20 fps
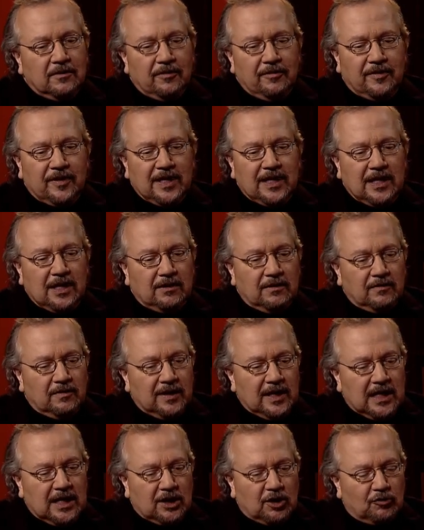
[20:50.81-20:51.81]
the
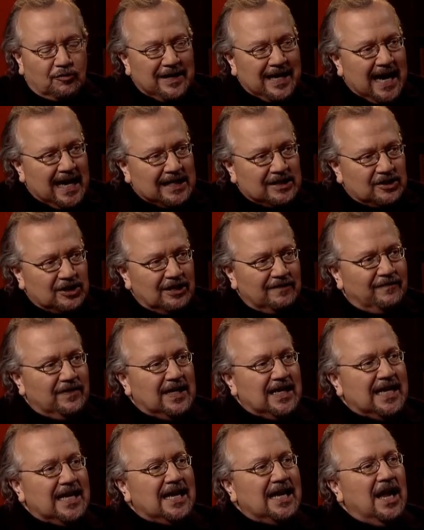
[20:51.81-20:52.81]

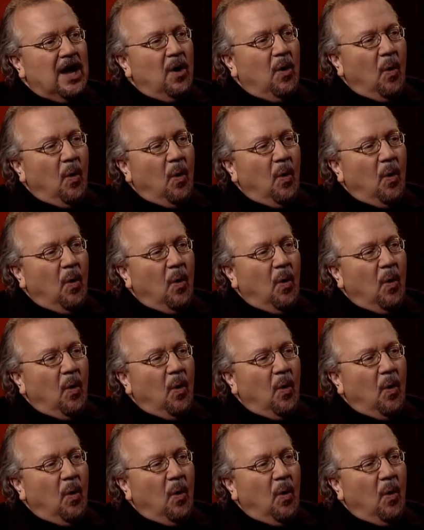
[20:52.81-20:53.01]
creativity,